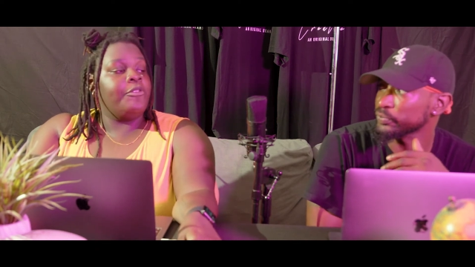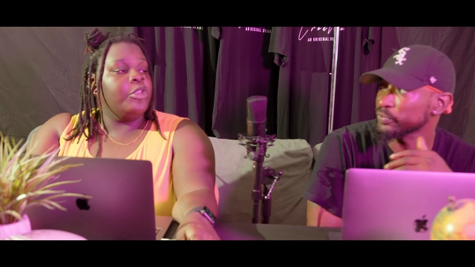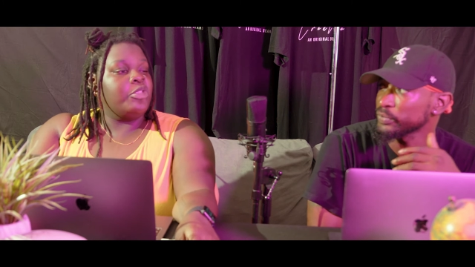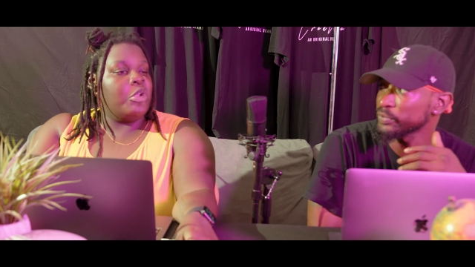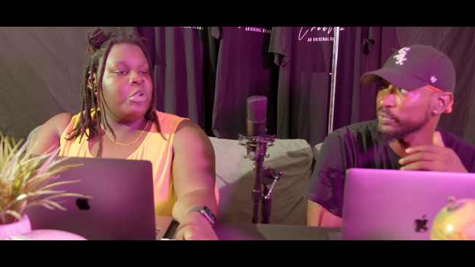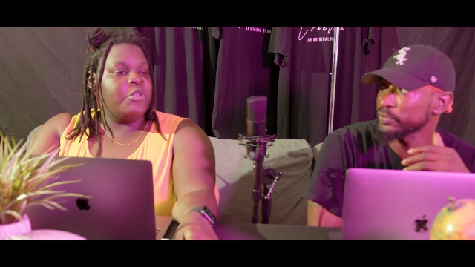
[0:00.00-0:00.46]
Speaker 1: if
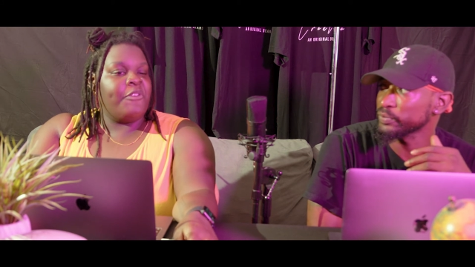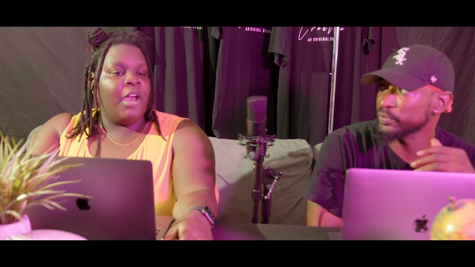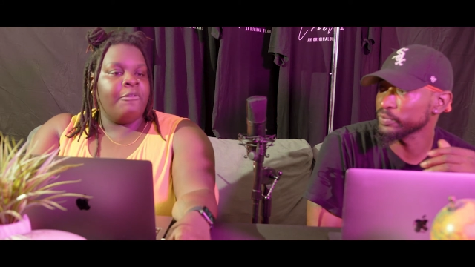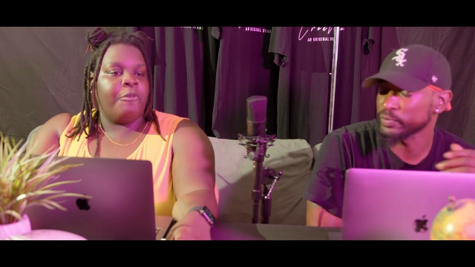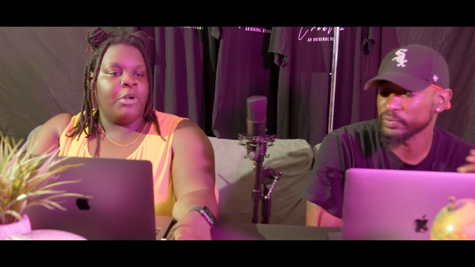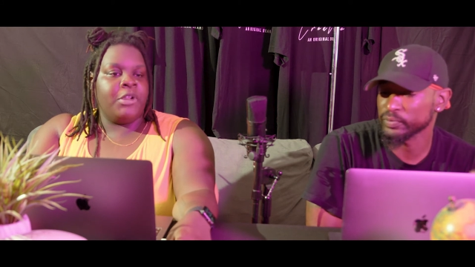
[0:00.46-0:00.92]
you're
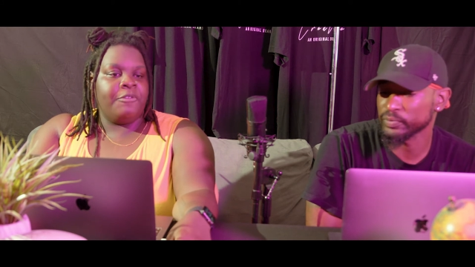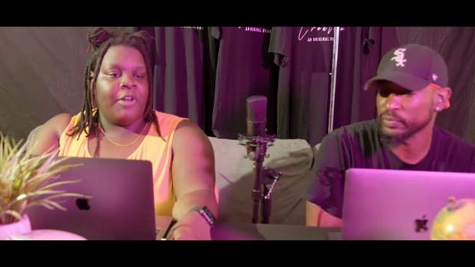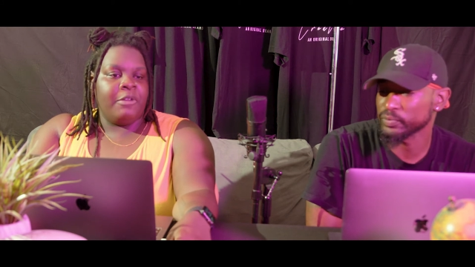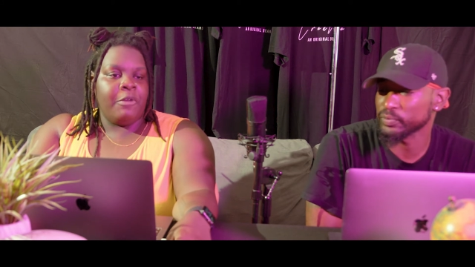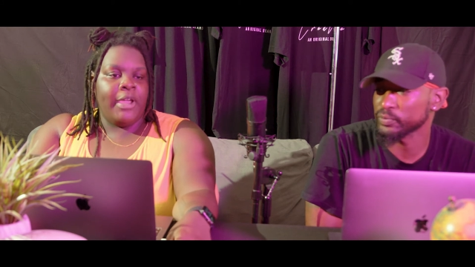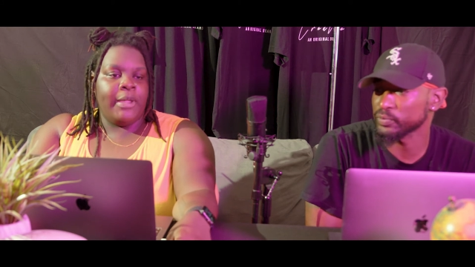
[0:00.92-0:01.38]
35,
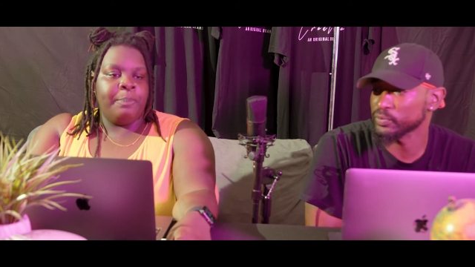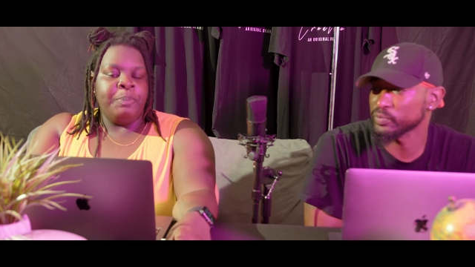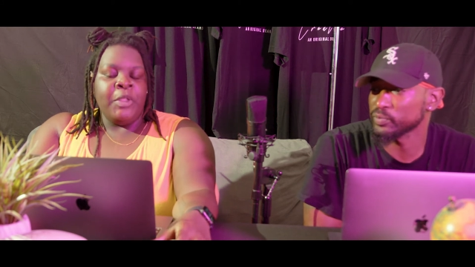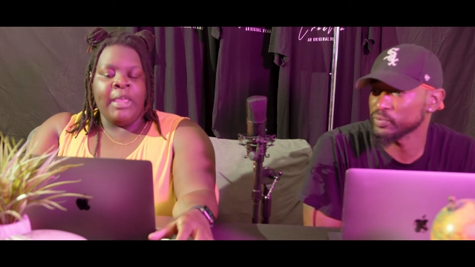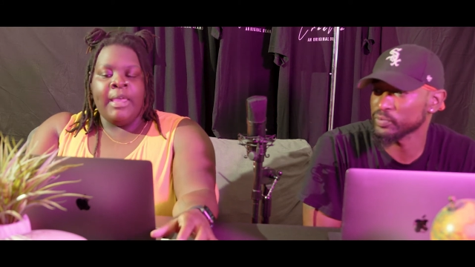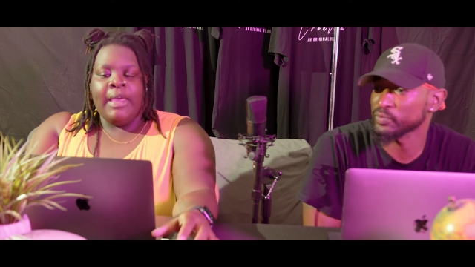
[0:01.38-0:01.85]
45, right?
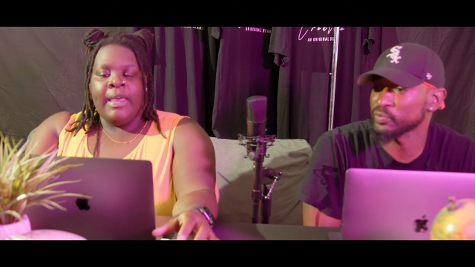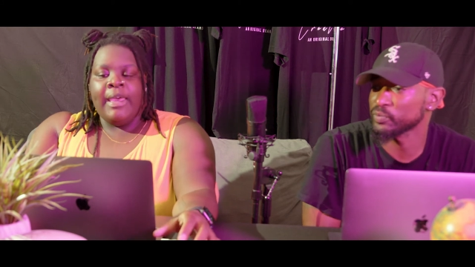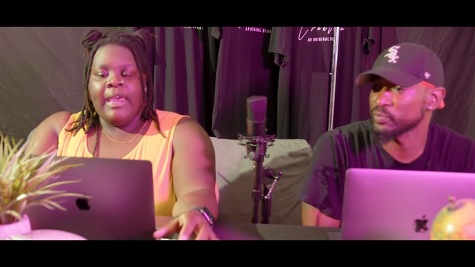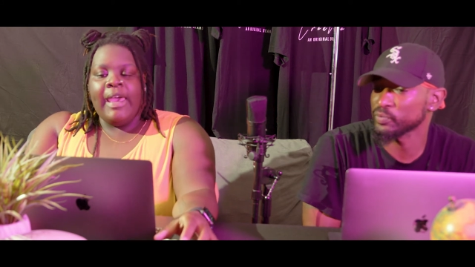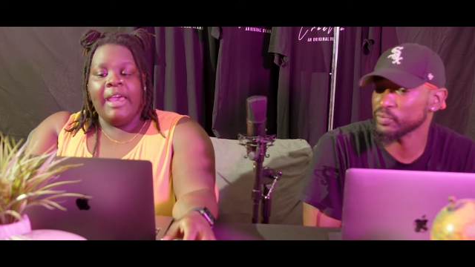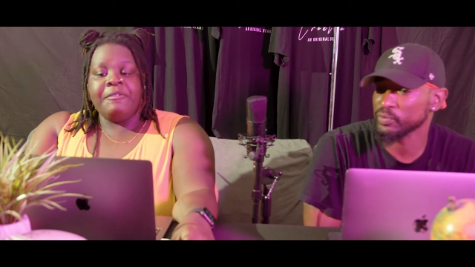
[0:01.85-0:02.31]

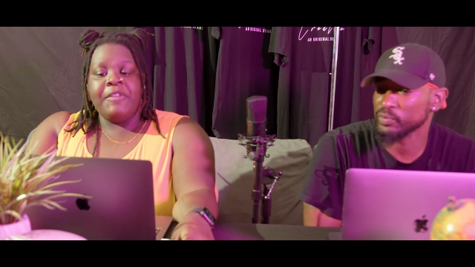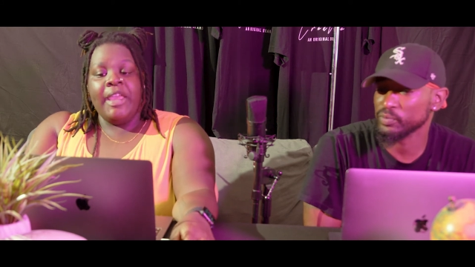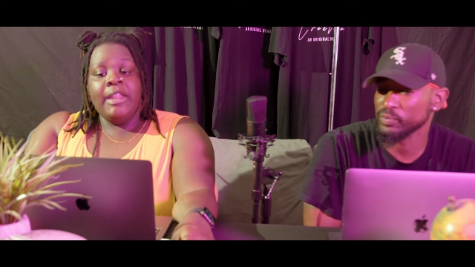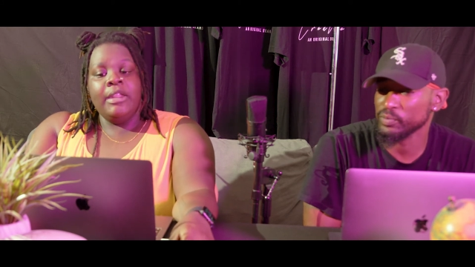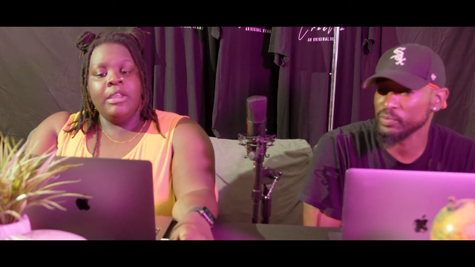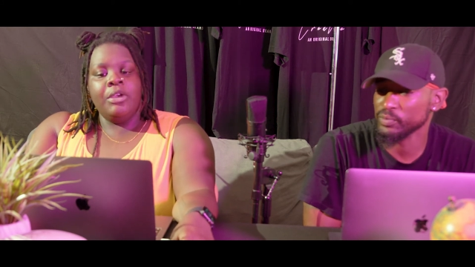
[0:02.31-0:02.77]
If
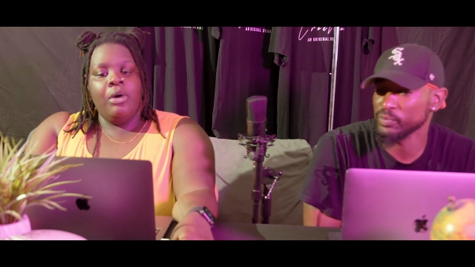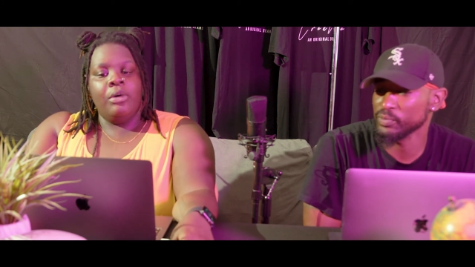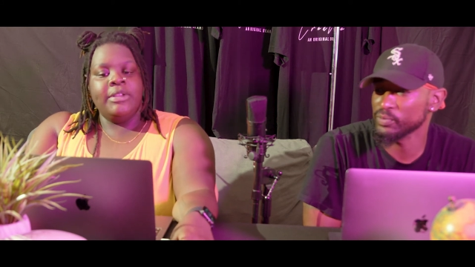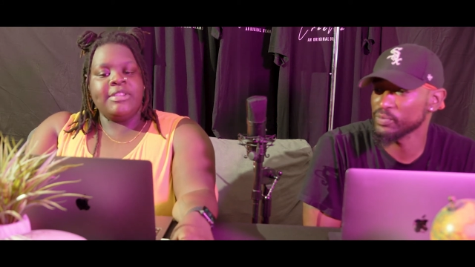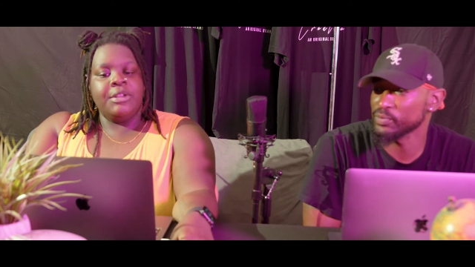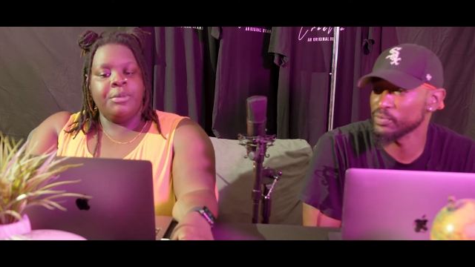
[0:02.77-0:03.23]
they didn't
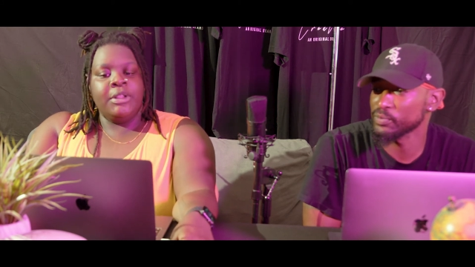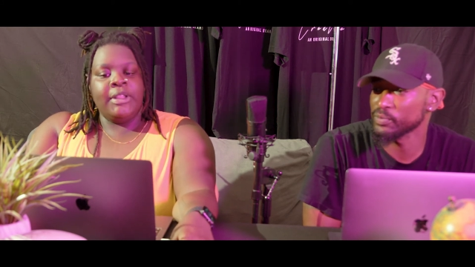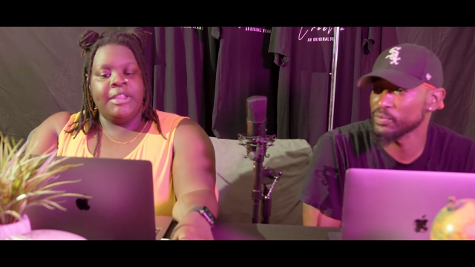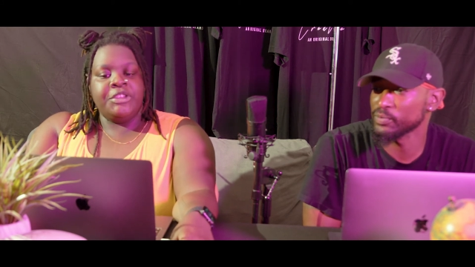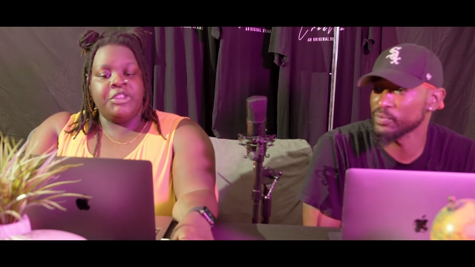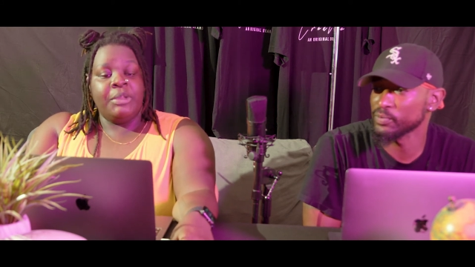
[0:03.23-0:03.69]
go into the
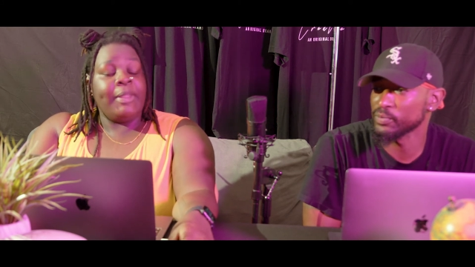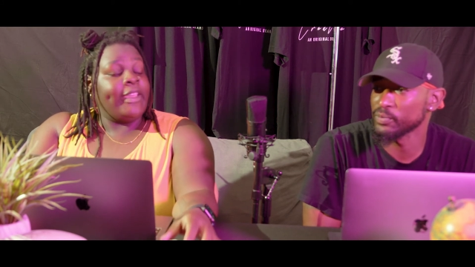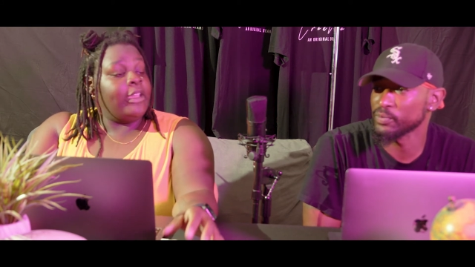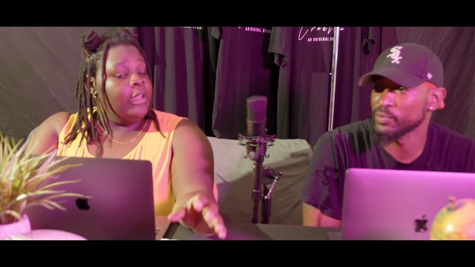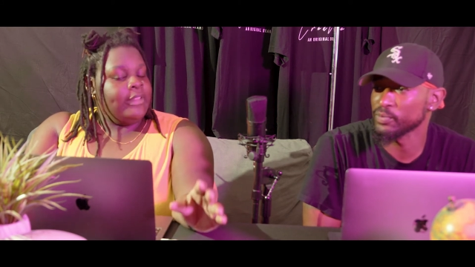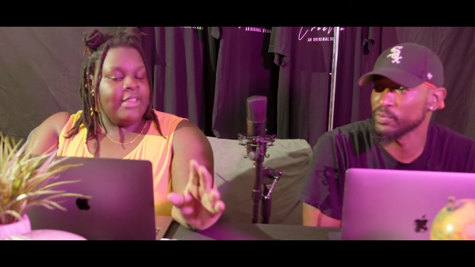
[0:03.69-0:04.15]
relationship,
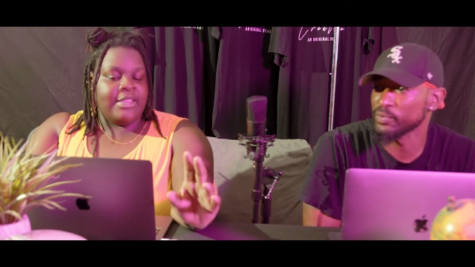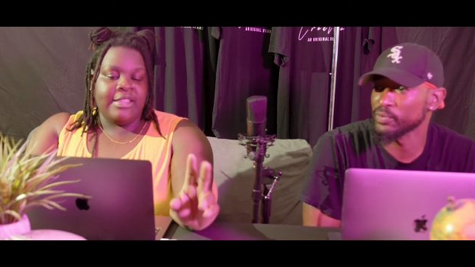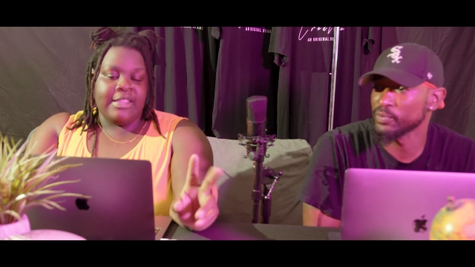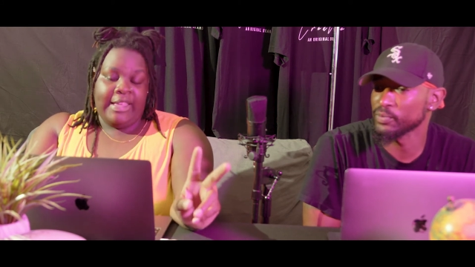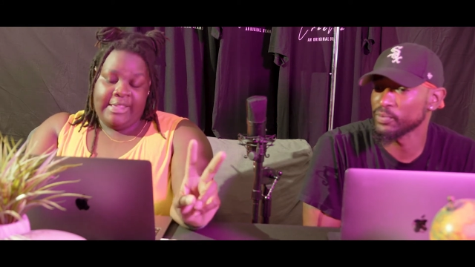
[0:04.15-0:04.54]
like this is,